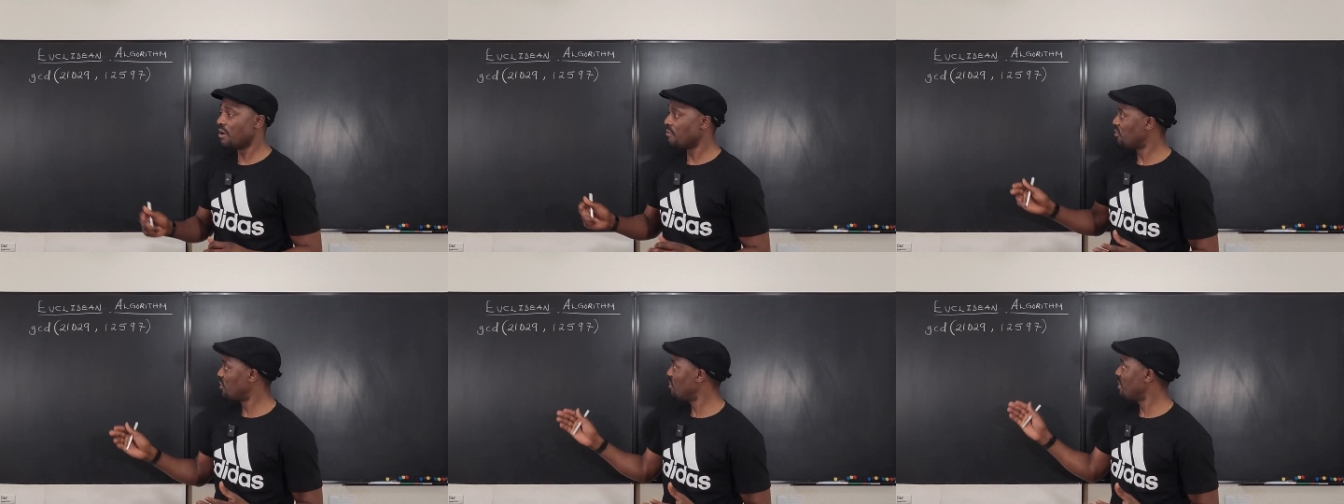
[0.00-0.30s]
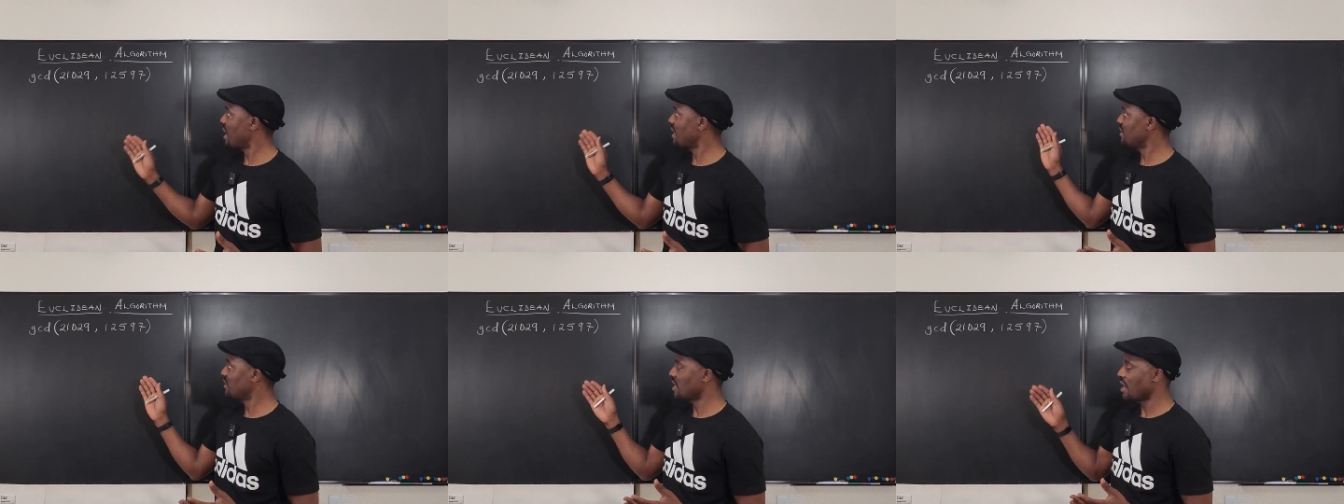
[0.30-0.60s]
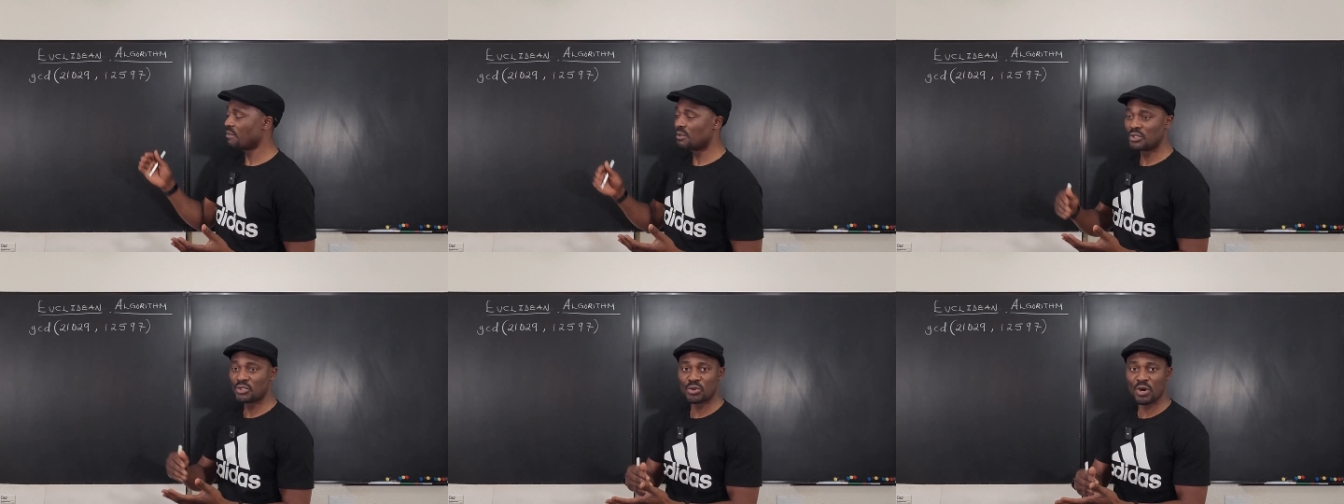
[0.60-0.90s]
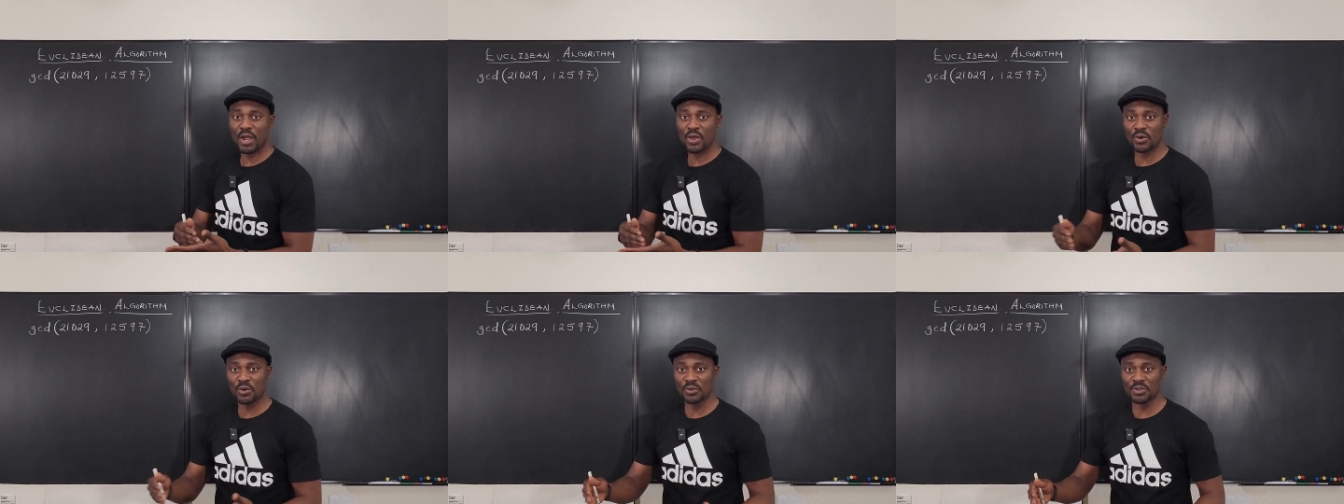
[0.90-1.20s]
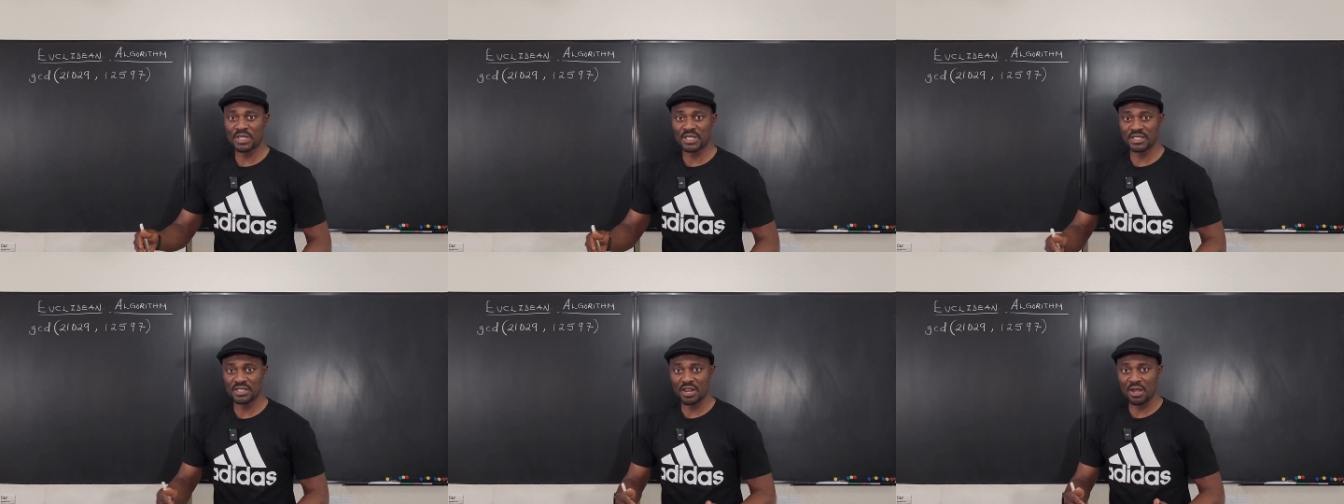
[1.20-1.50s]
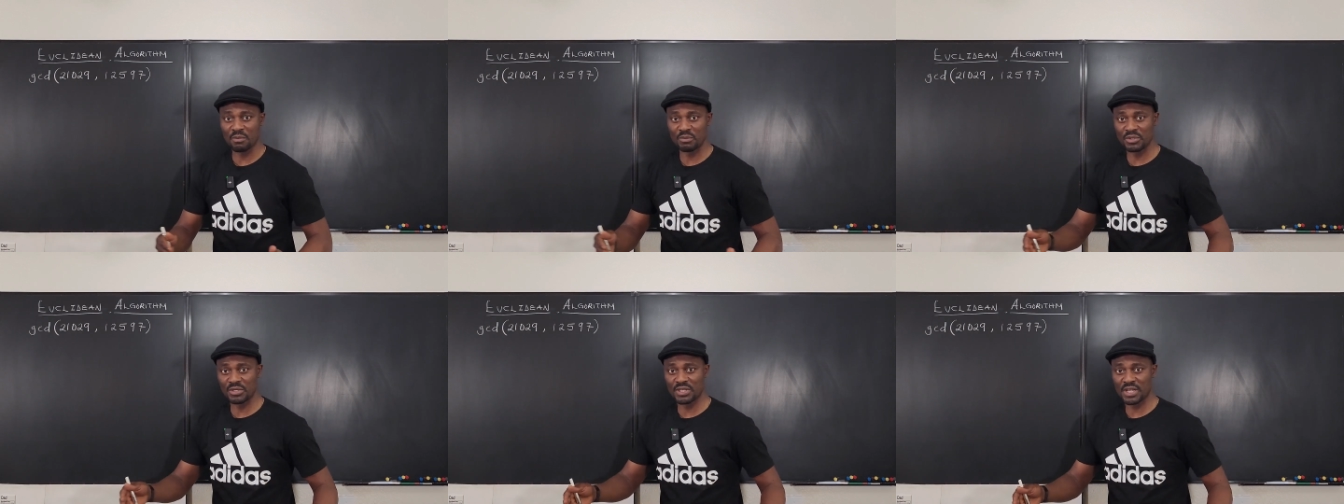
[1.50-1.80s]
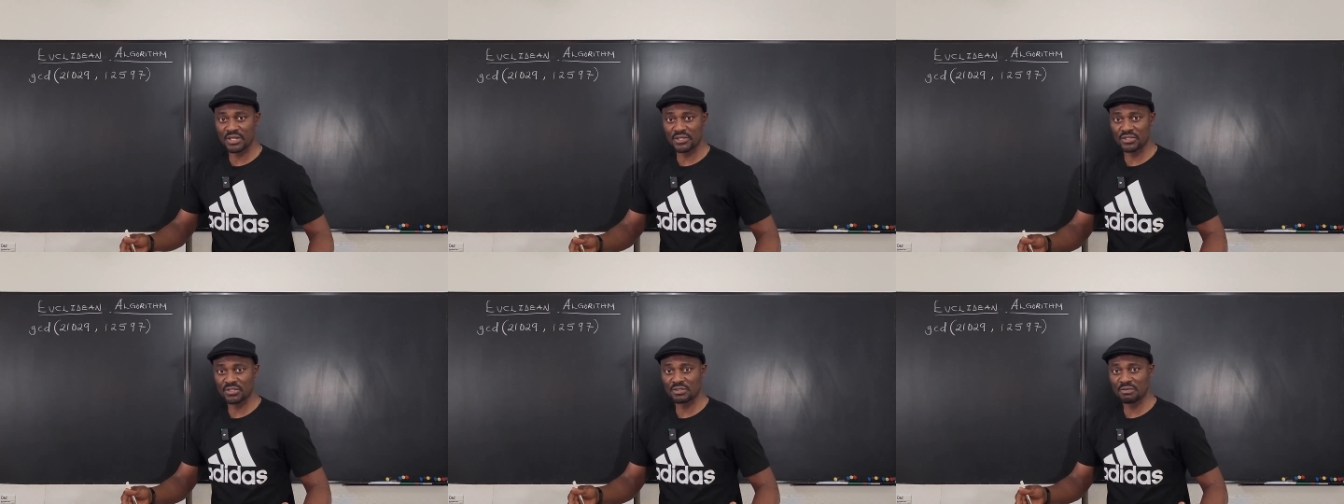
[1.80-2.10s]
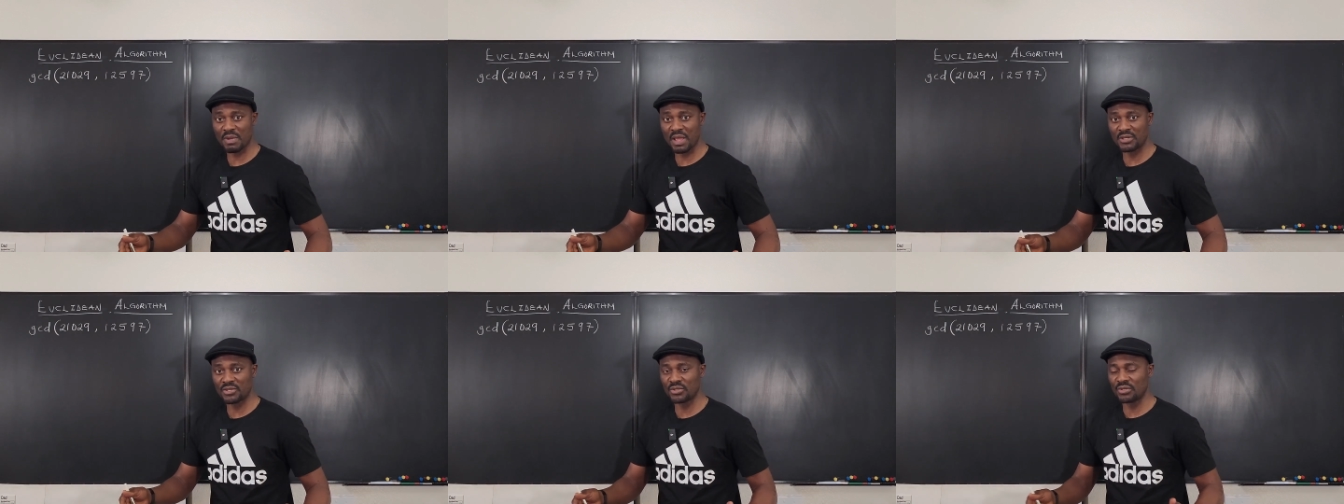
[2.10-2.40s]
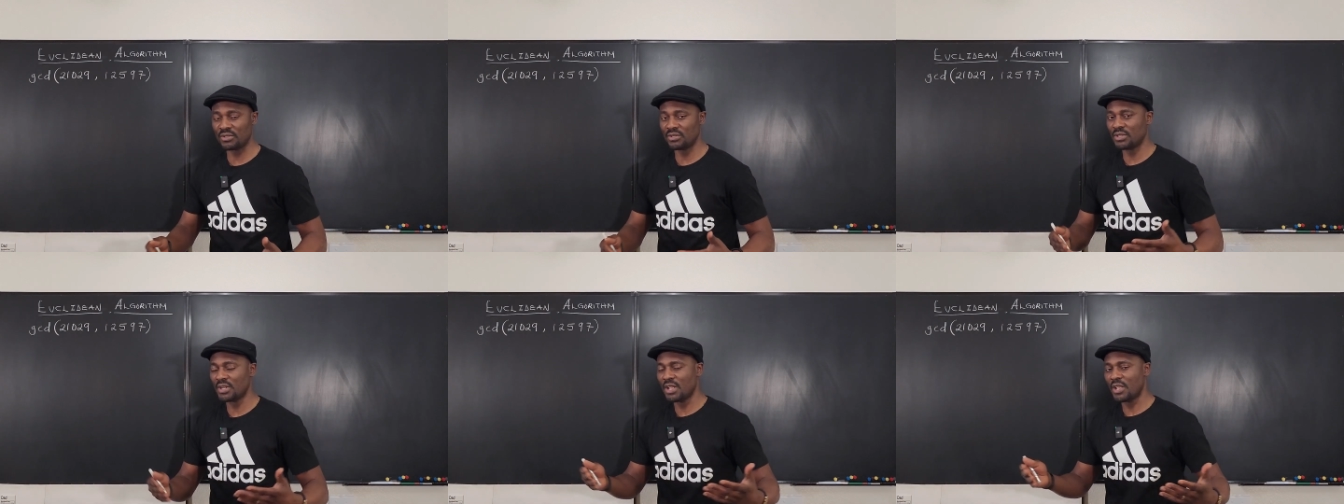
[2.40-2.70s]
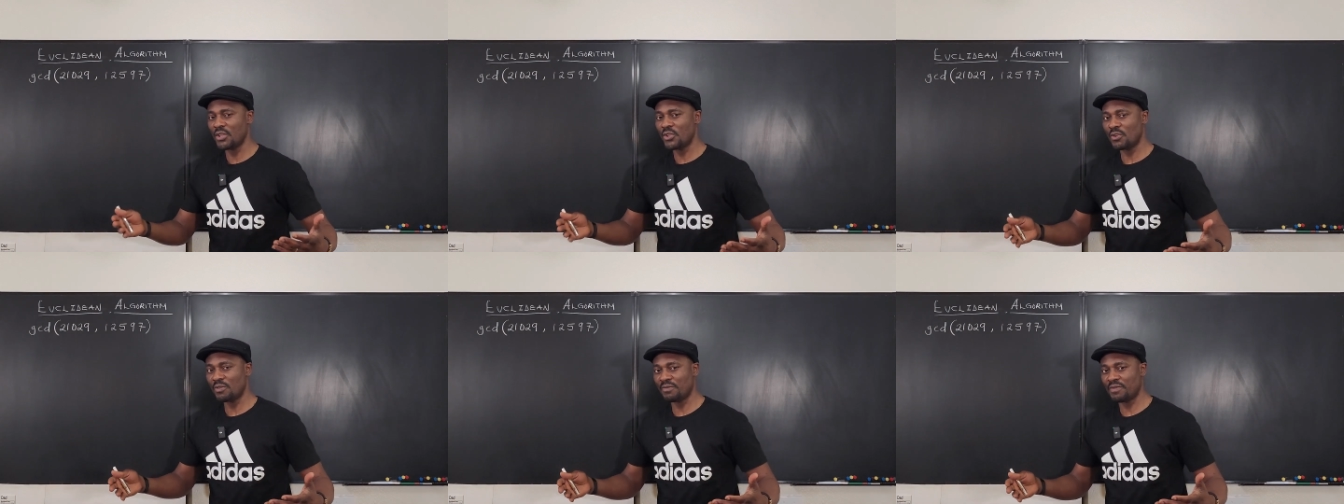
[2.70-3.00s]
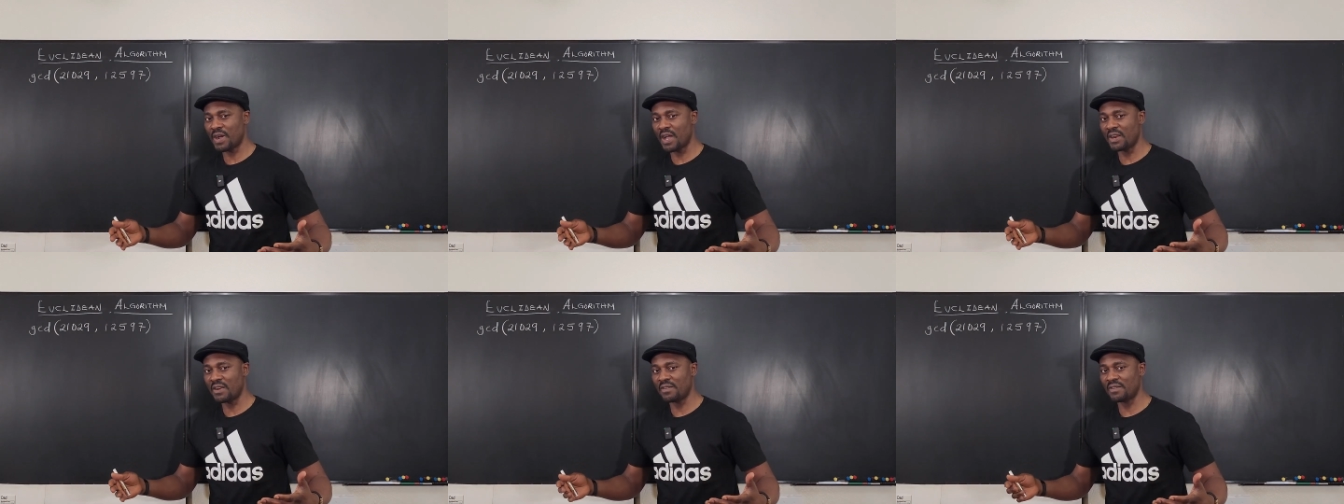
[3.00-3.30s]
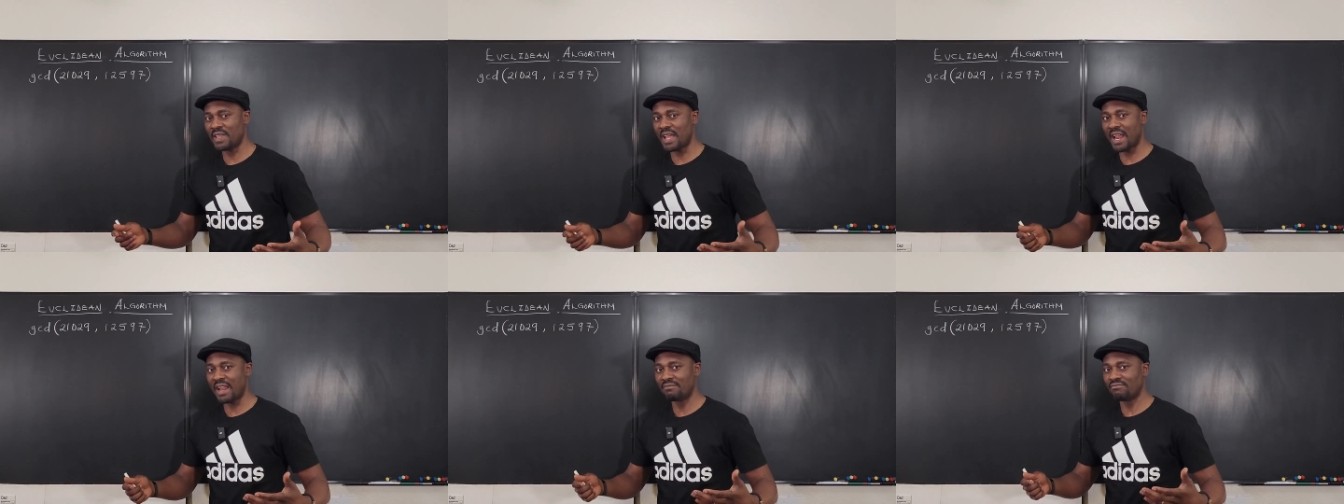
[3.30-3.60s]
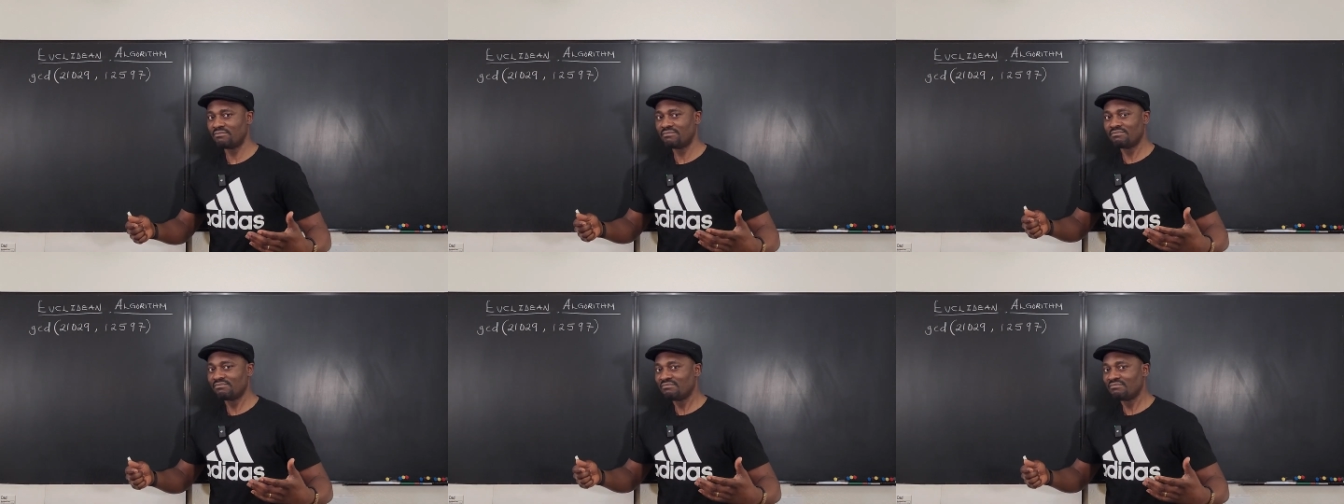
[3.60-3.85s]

But by the time you try all these numbers I just mentioned, you'll find out that